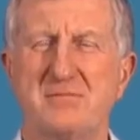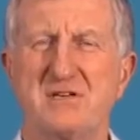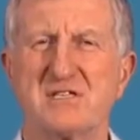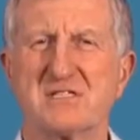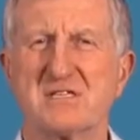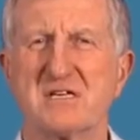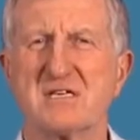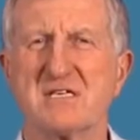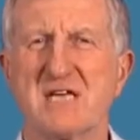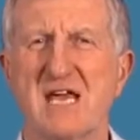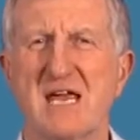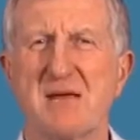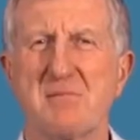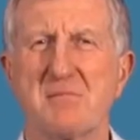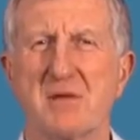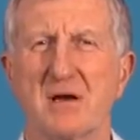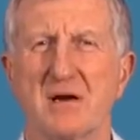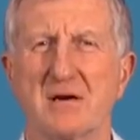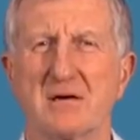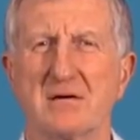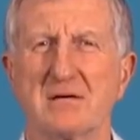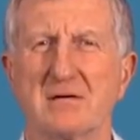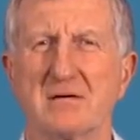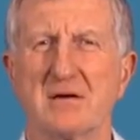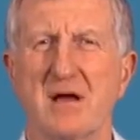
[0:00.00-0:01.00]
Mr.
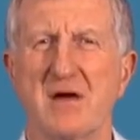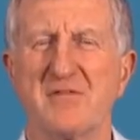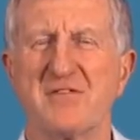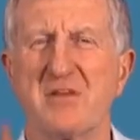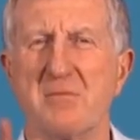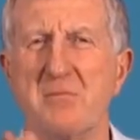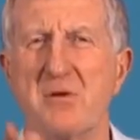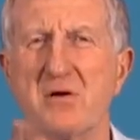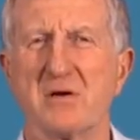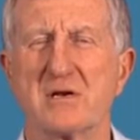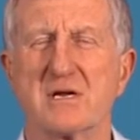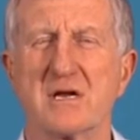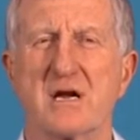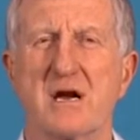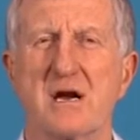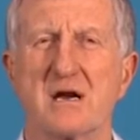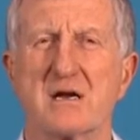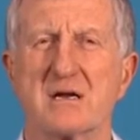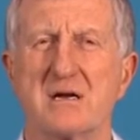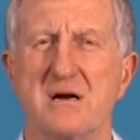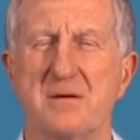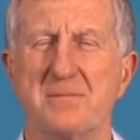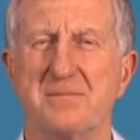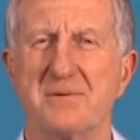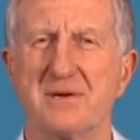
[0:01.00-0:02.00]
Daimler of the motor
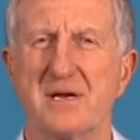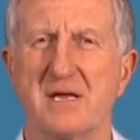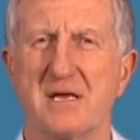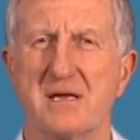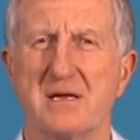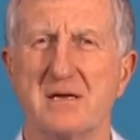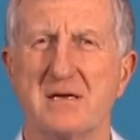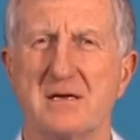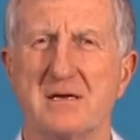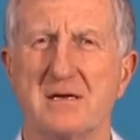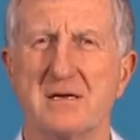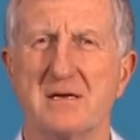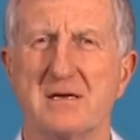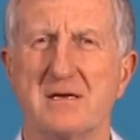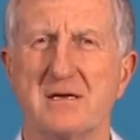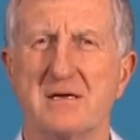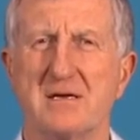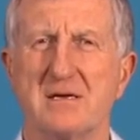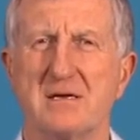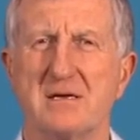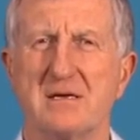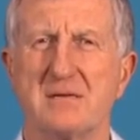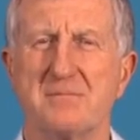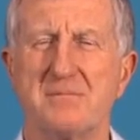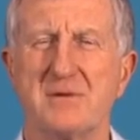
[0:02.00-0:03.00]
car company,
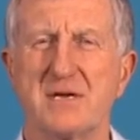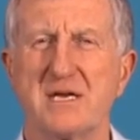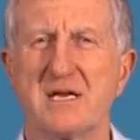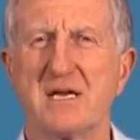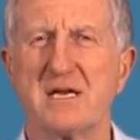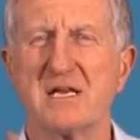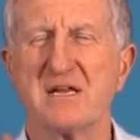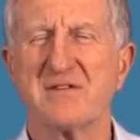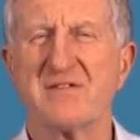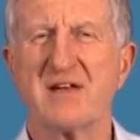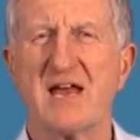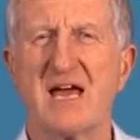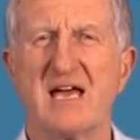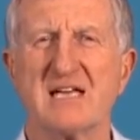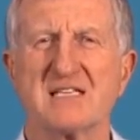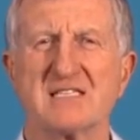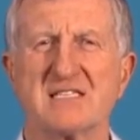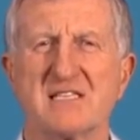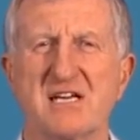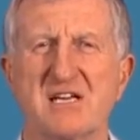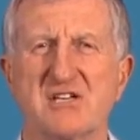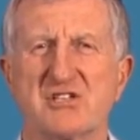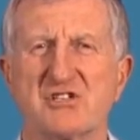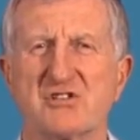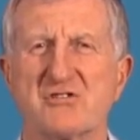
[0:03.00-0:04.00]
beginning of
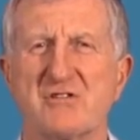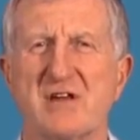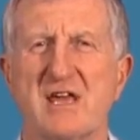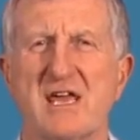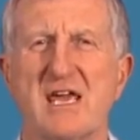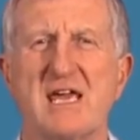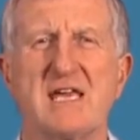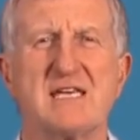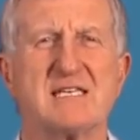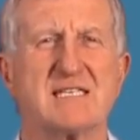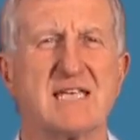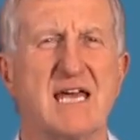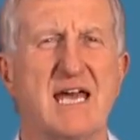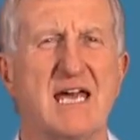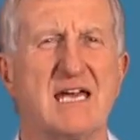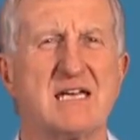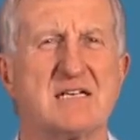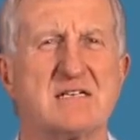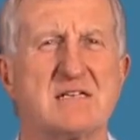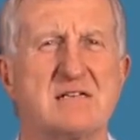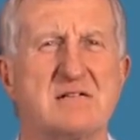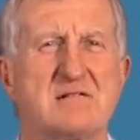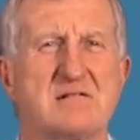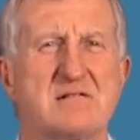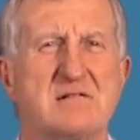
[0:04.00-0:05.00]
last century, he
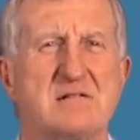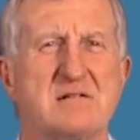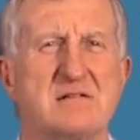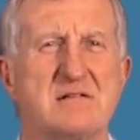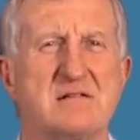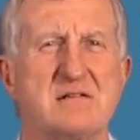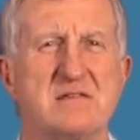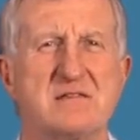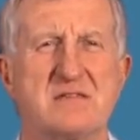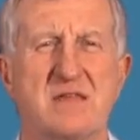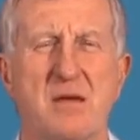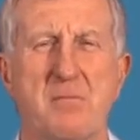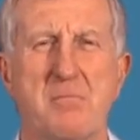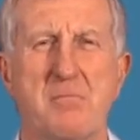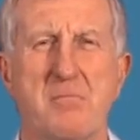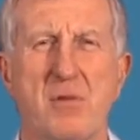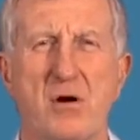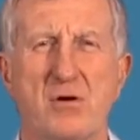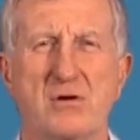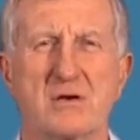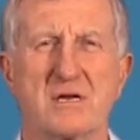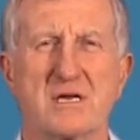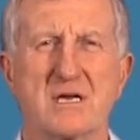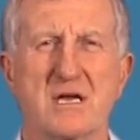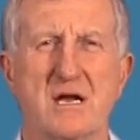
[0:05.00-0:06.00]
said, the
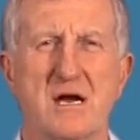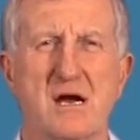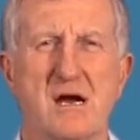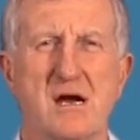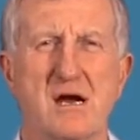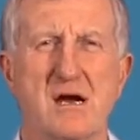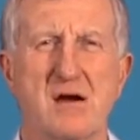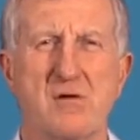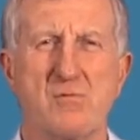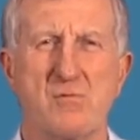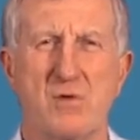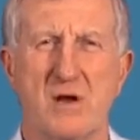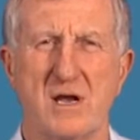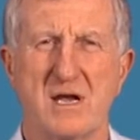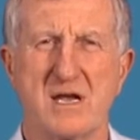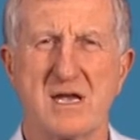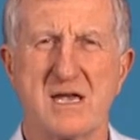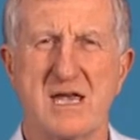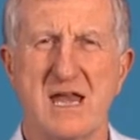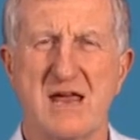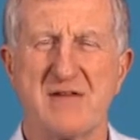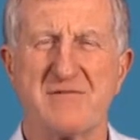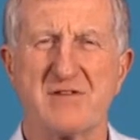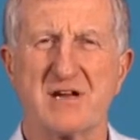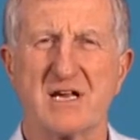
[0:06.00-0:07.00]
motor car will
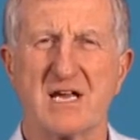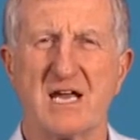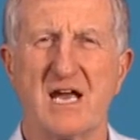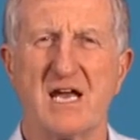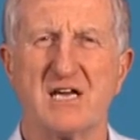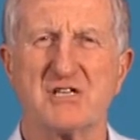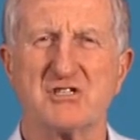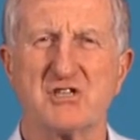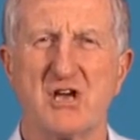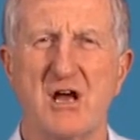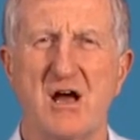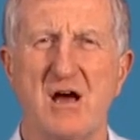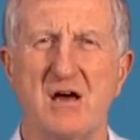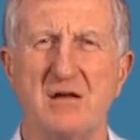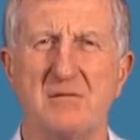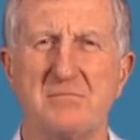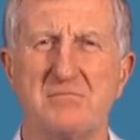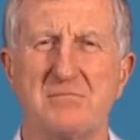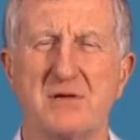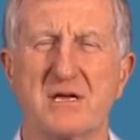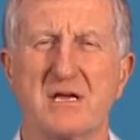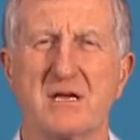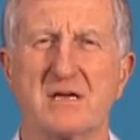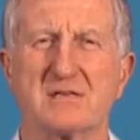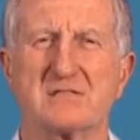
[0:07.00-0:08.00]
never catch
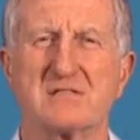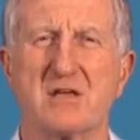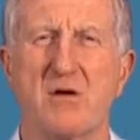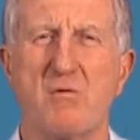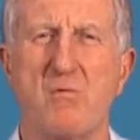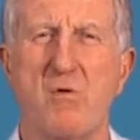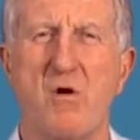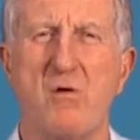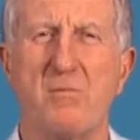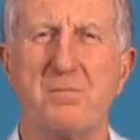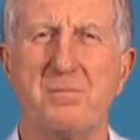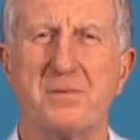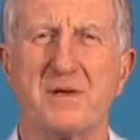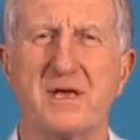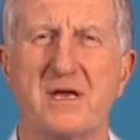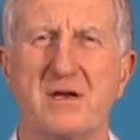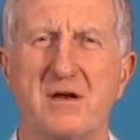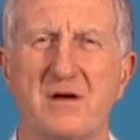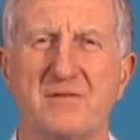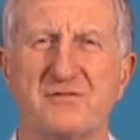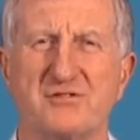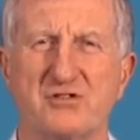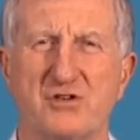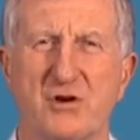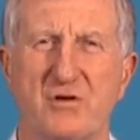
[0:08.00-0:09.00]
on because there won't be
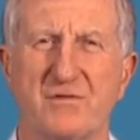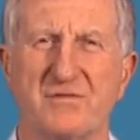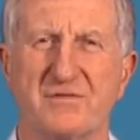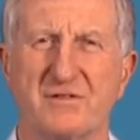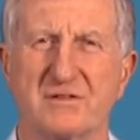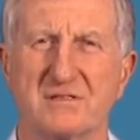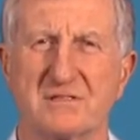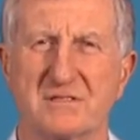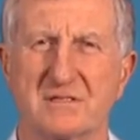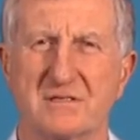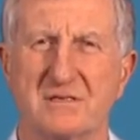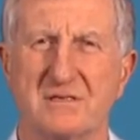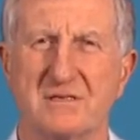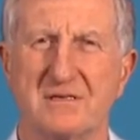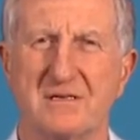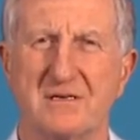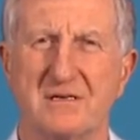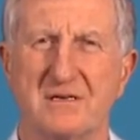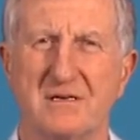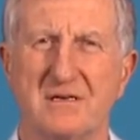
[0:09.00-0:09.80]
enough chauffeurs.